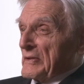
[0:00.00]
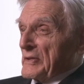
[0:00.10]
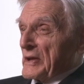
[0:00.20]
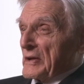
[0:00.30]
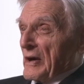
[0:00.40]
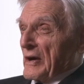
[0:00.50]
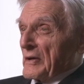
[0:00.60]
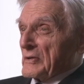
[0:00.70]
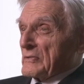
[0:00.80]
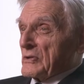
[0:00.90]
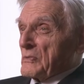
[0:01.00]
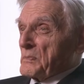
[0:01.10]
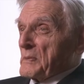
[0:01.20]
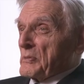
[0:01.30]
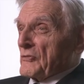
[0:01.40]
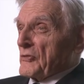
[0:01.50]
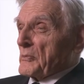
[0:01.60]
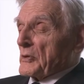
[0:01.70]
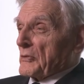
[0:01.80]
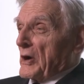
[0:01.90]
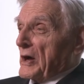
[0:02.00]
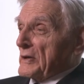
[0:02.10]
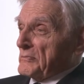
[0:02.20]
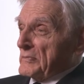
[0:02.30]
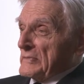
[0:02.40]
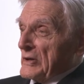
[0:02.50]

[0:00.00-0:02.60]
They are two people from Iran,